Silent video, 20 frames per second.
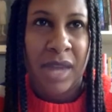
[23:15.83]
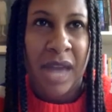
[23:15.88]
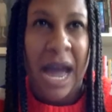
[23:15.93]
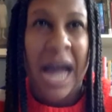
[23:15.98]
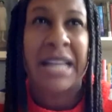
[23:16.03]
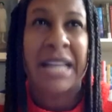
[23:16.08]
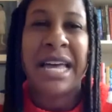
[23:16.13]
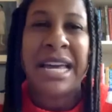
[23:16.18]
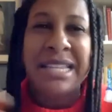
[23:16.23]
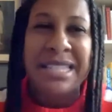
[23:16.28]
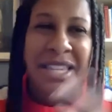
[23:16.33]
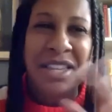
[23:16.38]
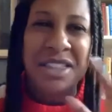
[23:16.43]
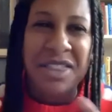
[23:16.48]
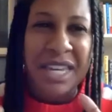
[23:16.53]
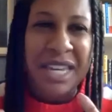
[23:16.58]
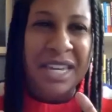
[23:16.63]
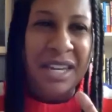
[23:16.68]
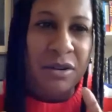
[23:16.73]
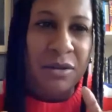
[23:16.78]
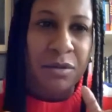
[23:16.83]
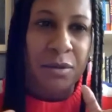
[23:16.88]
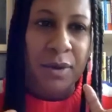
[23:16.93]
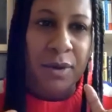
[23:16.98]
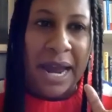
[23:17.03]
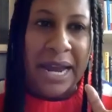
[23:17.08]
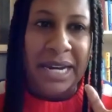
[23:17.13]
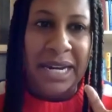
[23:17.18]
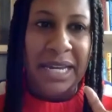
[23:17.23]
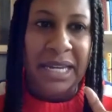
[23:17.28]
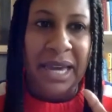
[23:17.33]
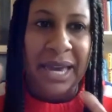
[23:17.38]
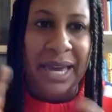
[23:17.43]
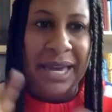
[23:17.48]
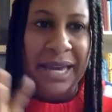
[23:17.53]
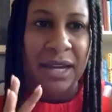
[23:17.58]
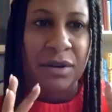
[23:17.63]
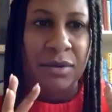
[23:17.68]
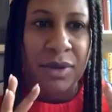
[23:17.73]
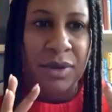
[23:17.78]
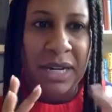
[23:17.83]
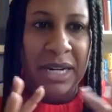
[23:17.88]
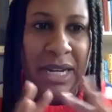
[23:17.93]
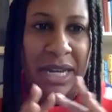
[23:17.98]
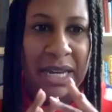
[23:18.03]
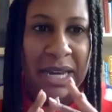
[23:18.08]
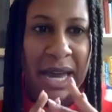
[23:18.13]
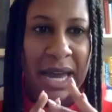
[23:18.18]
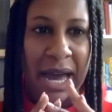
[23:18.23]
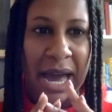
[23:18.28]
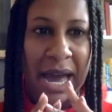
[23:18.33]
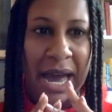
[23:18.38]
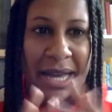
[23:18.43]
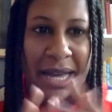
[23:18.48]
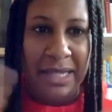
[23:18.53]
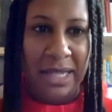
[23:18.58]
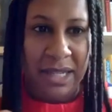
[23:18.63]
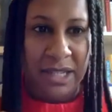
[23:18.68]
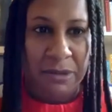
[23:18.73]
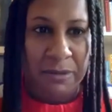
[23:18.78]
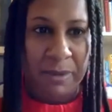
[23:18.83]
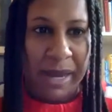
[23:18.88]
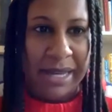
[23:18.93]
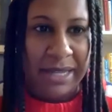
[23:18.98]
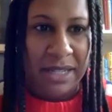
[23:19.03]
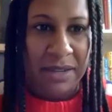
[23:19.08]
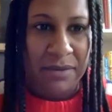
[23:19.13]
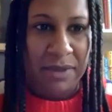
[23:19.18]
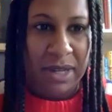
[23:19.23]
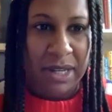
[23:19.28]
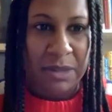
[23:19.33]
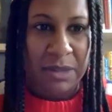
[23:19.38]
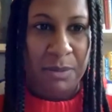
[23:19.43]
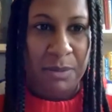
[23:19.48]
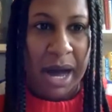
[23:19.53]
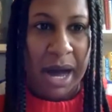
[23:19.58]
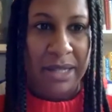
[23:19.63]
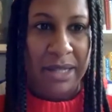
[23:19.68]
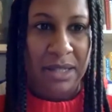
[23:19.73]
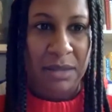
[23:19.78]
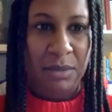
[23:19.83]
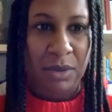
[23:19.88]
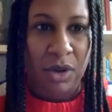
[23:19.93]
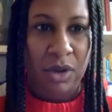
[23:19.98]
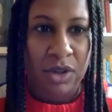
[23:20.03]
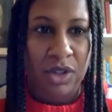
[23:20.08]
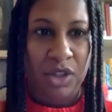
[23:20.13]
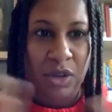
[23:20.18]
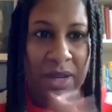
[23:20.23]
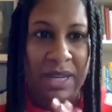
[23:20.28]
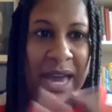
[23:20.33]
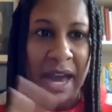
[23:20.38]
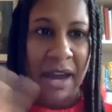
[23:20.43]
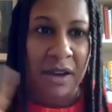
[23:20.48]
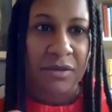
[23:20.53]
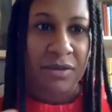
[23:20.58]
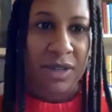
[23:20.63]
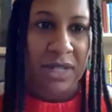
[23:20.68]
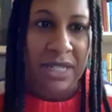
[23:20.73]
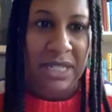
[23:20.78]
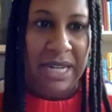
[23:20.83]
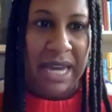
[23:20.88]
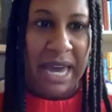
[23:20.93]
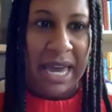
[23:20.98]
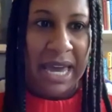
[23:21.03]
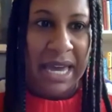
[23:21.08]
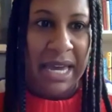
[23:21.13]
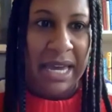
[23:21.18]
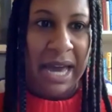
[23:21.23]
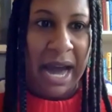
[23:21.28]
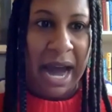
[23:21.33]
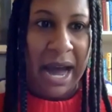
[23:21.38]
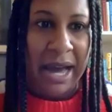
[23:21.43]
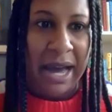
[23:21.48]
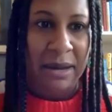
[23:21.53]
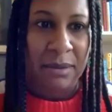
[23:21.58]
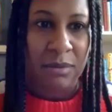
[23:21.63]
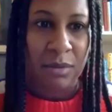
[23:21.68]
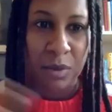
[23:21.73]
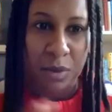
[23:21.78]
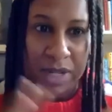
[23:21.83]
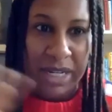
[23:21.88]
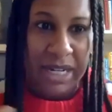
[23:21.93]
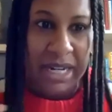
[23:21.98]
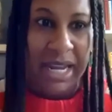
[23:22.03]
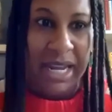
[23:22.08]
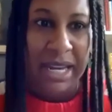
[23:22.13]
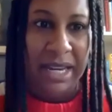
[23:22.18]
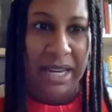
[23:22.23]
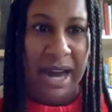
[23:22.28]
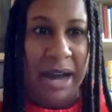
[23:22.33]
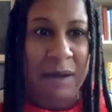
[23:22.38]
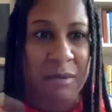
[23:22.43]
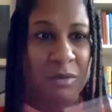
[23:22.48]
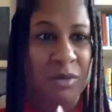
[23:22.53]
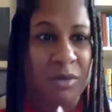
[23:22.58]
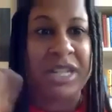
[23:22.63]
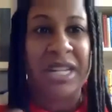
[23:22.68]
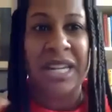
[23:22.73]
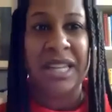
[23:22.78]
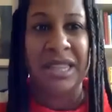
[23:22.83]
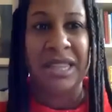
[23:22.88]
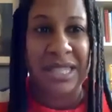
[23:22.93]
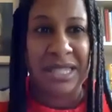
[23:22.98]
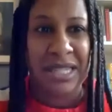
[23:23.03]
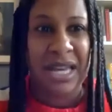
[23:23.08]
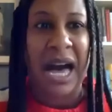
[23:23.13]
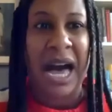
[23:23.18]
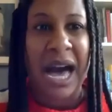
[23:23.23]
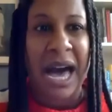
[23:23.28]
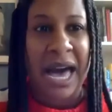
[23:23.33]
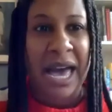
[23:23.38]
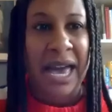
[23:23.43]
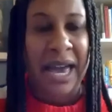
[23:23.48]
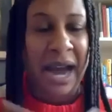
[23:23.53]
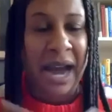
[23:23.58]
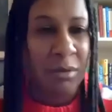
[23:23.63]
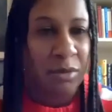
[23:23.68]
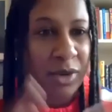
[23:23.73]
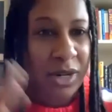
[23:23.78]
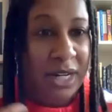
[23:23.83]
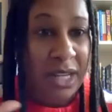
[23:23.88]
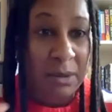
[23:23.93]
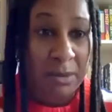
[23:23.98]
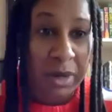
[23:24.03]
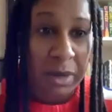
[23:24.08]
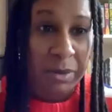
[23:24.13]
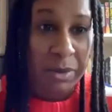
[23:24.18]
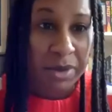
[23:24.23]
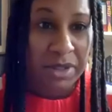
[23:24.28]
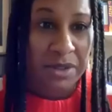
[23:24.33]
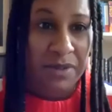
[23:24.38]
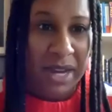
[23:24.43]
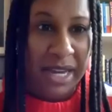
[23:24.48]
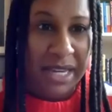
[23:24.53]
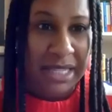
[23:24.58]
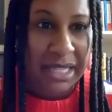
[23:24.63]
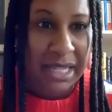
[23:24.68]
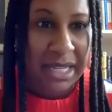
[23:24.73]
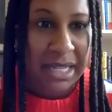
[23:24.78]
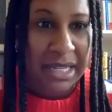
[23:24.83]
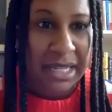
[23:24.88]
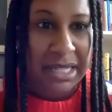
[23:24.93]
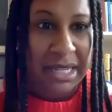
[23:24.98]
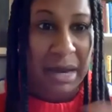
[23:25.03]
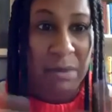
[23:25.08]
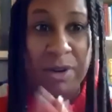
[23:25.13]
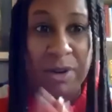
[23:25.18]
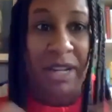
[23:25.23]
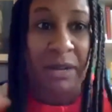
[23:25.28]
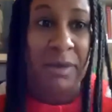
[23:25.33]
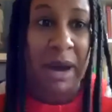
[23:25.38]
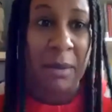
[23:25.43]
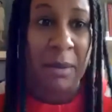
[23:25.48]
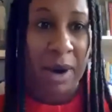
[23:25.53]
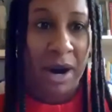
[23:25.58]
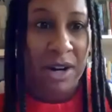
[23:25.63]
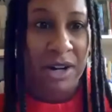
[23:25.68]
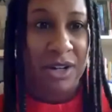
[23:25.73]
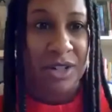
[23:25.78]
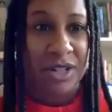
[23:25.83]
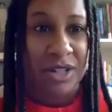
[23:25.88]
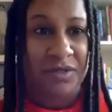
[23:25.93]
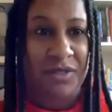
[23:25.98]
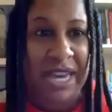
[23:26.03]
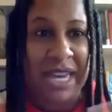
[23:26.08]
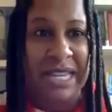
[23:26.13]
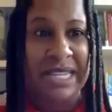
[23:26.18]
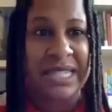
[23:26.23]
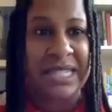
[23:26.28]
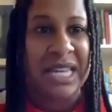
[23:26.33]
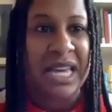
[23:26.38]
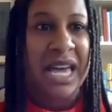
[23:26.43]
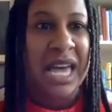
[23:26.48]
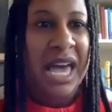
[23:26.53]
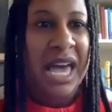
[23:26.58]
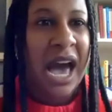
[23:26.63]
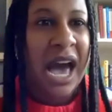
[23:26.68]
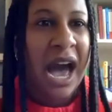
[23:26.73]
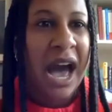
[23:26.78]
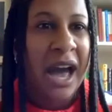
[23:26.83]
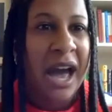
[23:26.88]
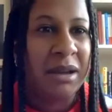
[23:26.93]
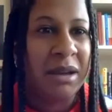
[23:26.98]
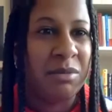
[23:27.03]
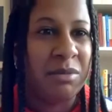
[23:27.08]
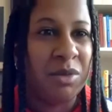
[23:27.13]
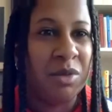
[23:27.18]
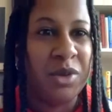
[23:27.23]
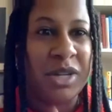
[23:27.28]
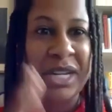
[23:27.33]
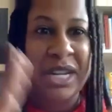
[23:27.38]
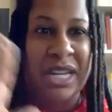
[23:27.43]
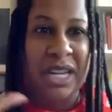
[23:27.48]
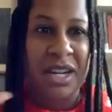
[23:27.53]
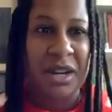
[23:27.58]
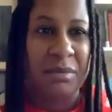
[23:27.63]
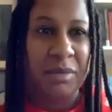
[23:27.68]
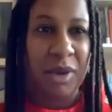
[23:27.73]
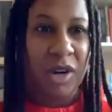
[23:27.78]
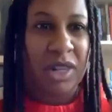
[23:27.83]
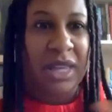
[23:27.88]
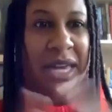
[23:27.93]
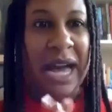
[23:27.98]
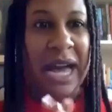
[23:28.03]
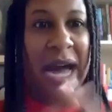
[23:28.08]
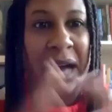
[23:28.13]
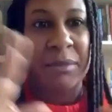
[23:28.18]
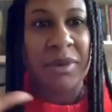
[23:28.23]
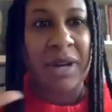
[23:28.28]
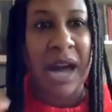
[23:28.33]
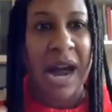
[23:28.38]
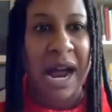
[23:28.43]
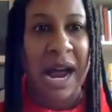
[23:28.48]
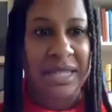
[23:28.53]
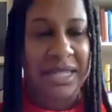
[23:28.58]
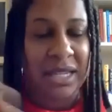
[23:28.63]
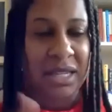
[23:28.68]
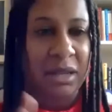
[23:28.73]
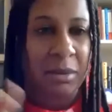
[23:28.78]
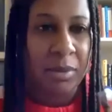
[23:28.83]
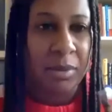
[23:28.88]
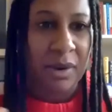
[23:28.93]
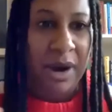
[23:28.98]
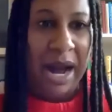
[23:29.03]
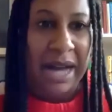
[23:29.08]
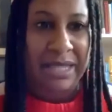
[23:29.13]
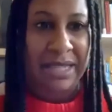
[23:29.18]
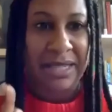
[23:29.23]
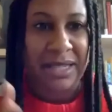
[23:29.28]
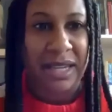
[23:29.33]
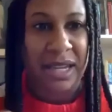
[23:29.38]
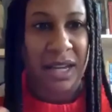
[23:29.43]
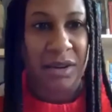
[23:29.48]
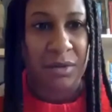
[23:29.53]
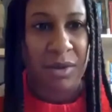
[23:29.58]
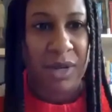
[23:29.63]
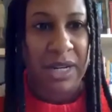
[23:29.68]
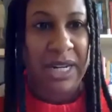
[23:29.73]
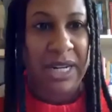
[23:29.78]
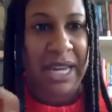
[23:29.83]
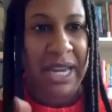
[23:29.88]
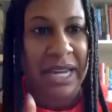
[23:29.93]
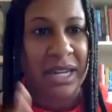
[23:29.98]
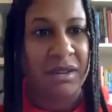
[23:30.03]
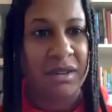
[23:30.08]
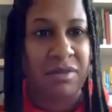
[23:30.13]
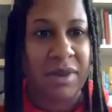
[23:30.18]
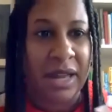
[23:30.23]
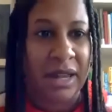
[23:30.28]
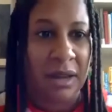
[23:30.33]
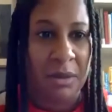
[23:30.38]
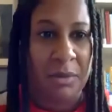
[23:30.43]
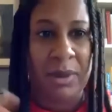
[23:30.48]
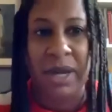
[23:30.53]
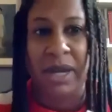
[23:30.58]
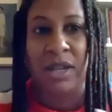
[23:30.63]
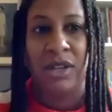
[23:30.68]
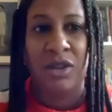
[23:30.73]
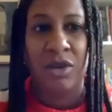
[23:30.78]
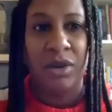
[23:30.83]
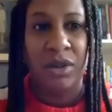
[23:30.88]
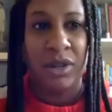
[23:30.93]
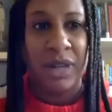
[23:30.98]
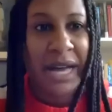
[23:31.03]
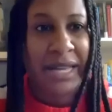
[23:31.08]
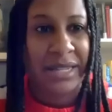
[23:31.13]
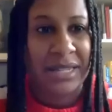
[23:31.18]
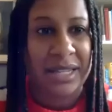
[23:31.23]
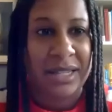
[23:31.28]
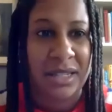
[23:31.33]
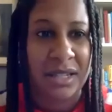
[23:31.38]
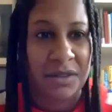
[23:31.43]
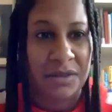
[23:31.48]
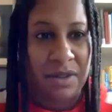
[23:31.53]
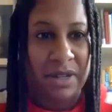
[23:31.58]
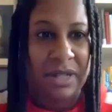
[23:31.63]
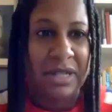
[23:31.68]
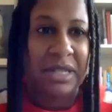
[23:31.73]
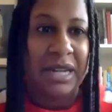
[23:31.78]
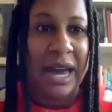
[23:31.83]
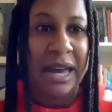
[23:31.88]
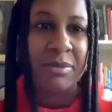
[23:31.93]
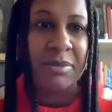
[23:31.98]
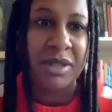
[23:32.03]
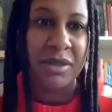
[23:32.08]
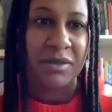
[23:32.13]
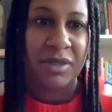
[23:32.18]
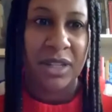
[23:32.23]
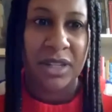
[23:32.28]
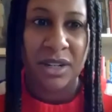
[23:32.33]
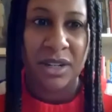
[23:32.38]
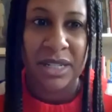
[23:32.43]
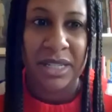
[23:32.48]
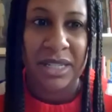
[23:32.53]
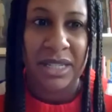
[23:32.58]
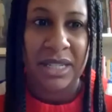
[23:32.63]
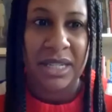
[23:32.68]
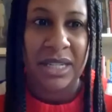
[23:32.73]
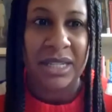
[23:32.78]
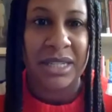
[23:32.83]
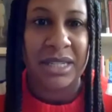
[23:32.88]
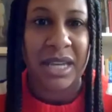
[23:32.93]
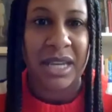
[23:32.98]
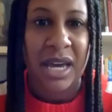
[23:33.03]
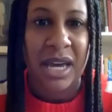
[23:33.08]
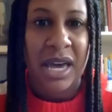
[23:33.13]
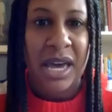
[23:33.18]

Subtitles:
I like to think of writing and reading as expansively as possible. So like every day I'm reading. I'm reading the sky, I'm reading people's faces, I'm reading my partner's face, I'm reading like I'm constantly processing and reading and developing and utilizing different types of literacies.